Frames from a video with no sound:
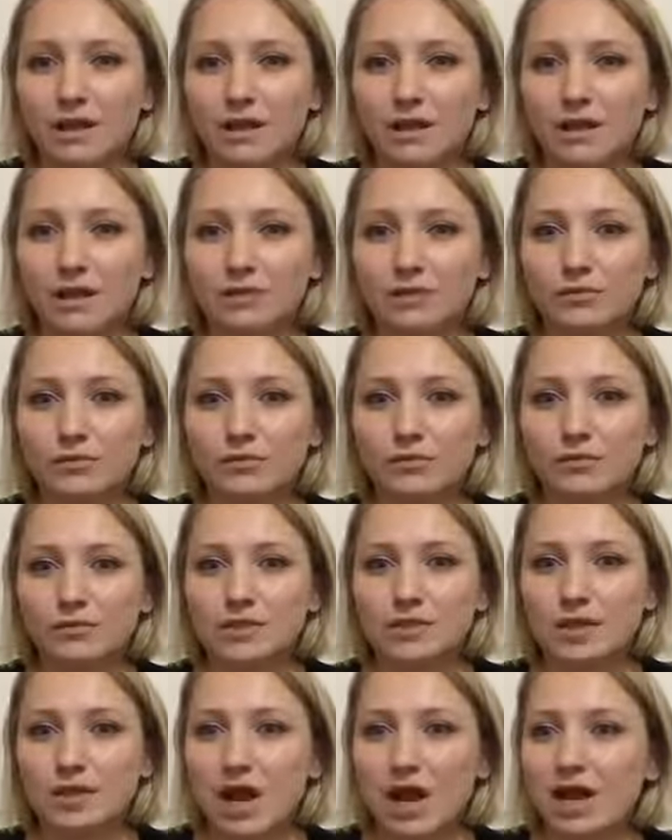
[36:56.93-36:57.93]
you know,
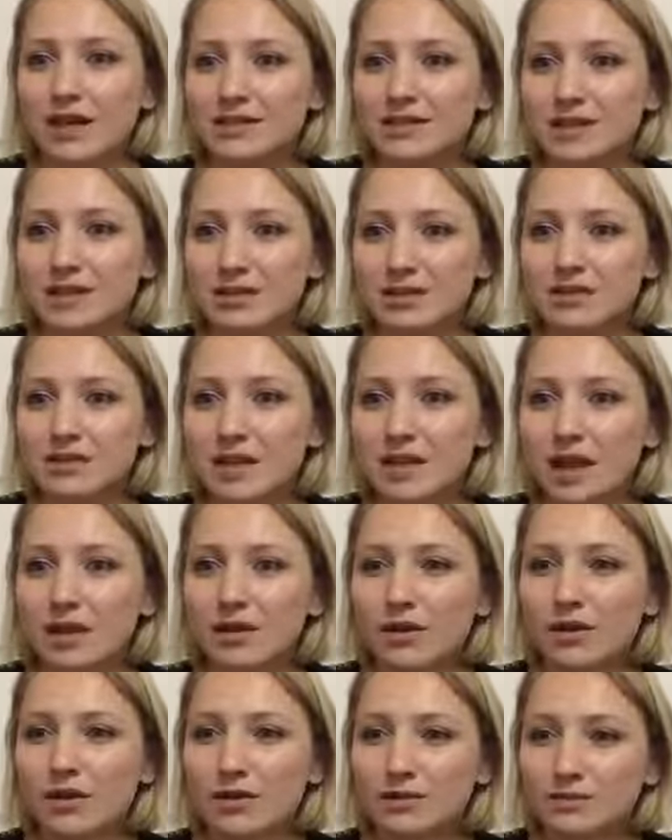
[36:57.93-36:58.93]
talk until you
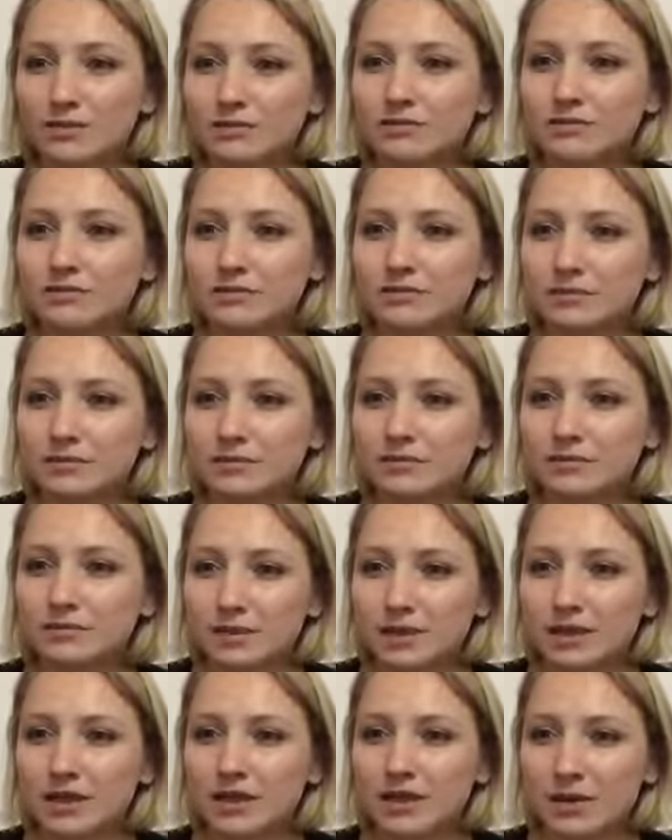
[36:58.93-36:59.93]
say,
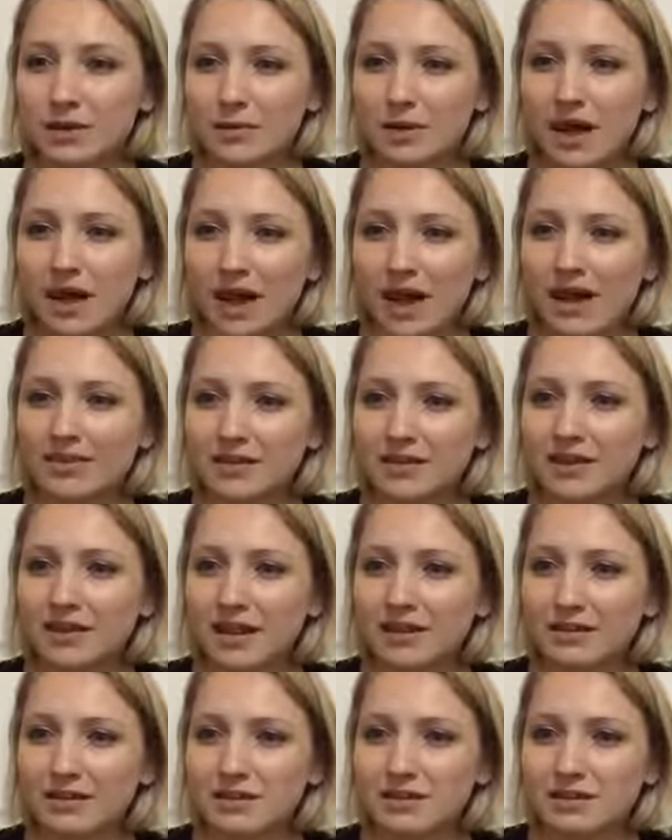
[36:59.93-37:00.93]
you know what, I
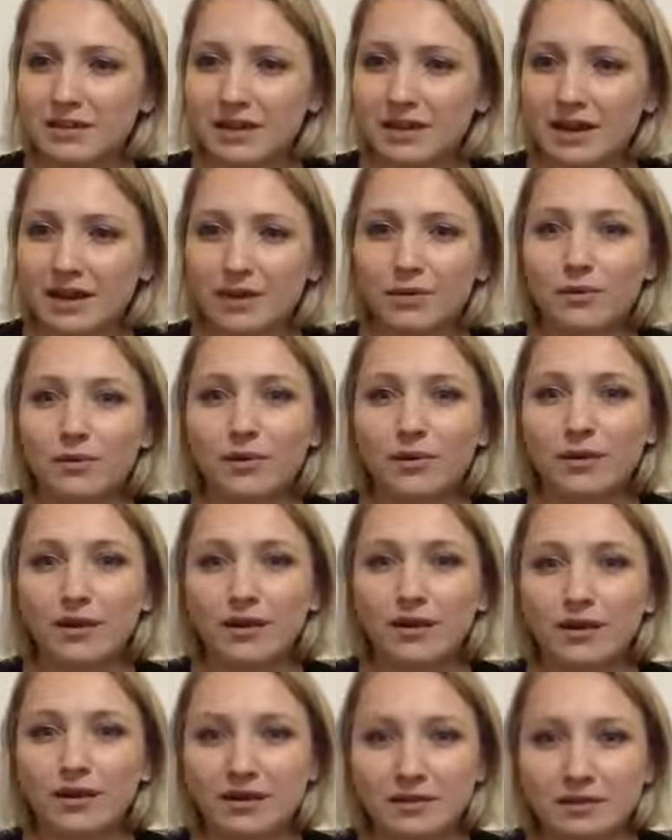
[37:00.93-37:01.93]
think I could do that,
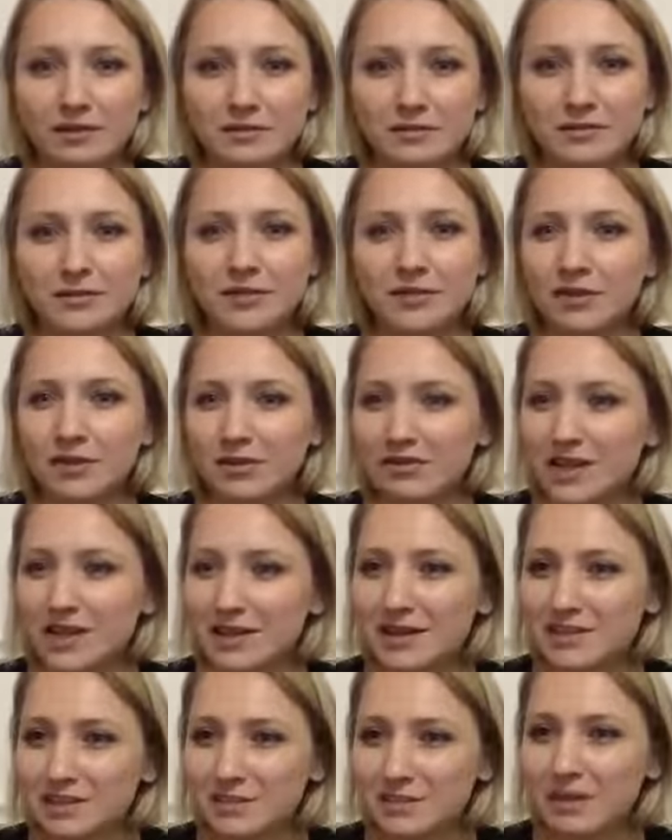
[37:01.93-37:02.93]
or, you know,
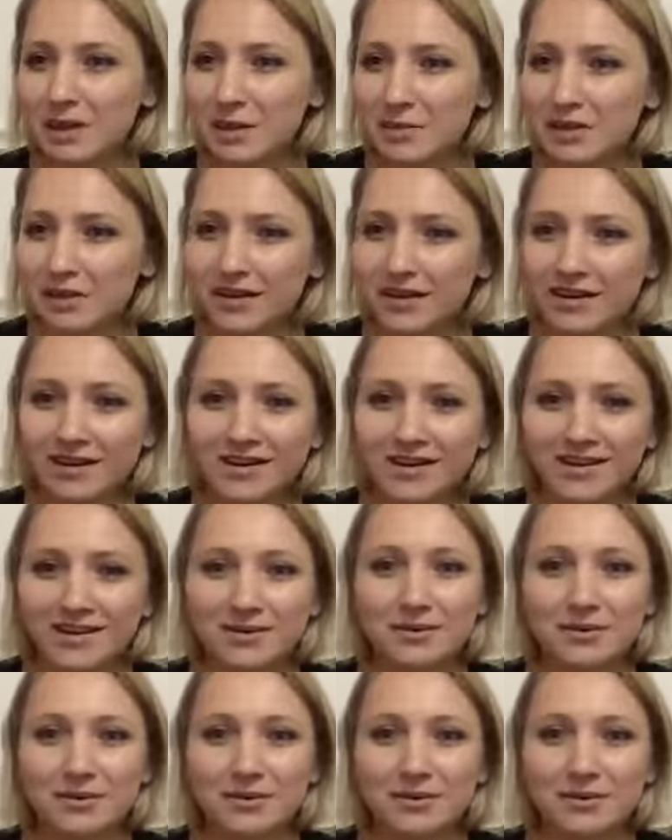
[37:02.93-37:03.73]
that just might work,